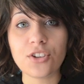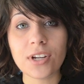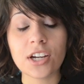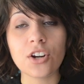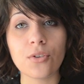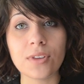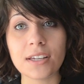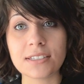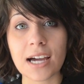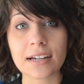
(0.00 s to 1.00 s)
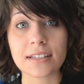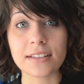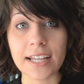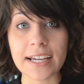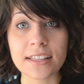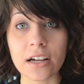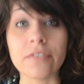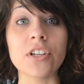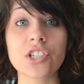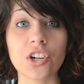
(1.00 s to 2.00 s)
you need to know the exact length
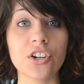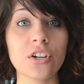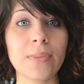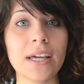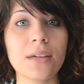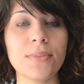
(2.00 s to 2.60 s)
of the skirt you're making,